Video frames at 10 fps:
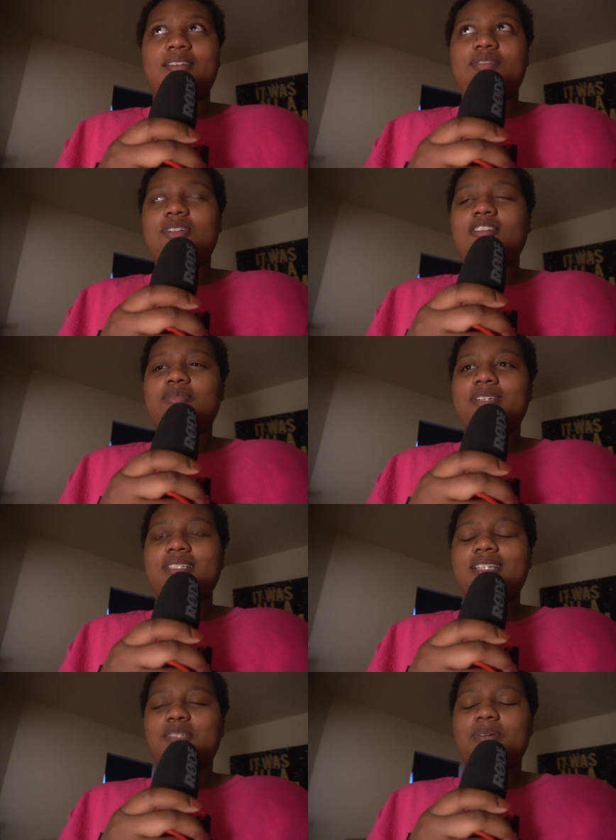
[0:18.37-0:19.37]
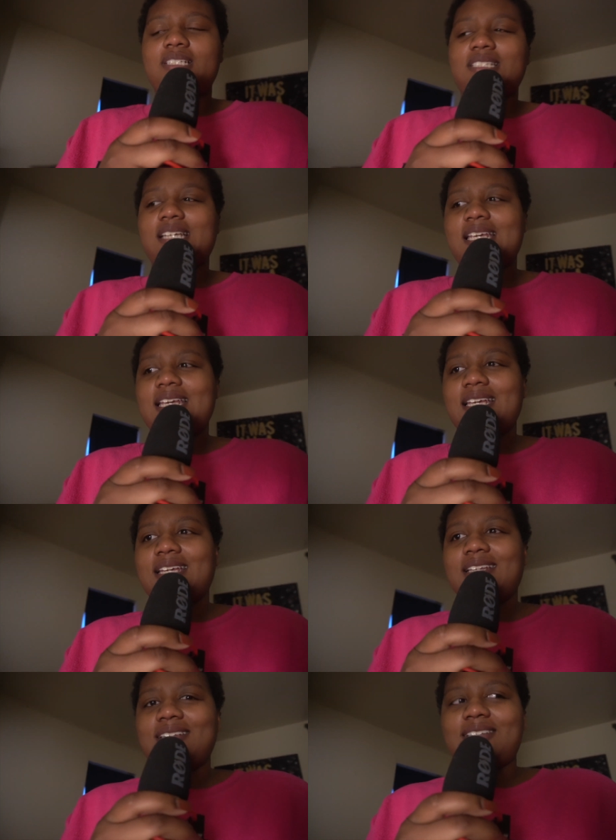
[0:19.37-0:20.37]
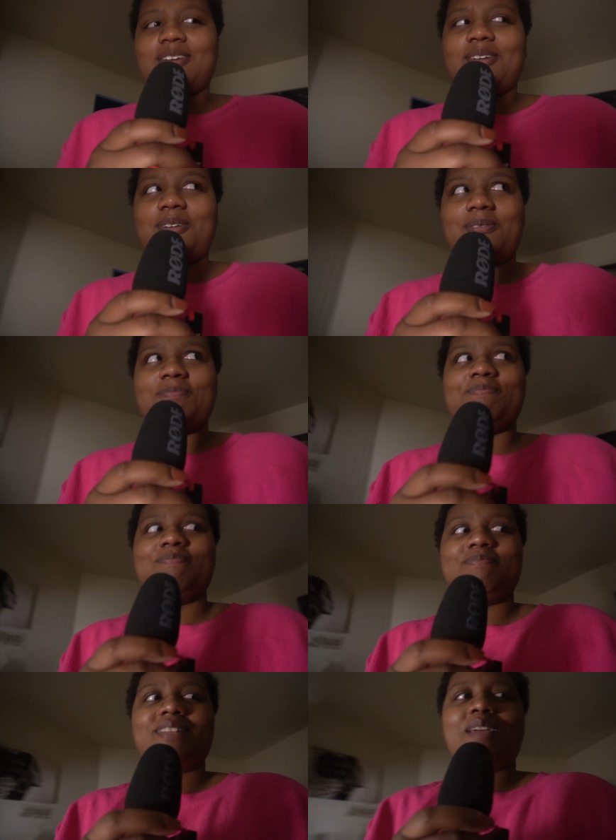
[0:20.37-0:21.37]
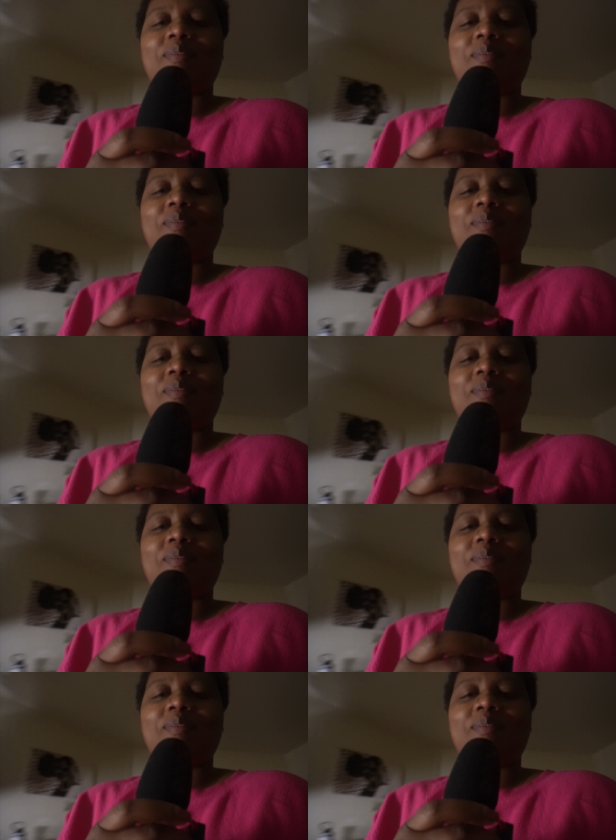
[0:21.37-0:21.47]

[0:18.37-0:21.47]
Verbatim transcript: Vlogmas as best as I can. So that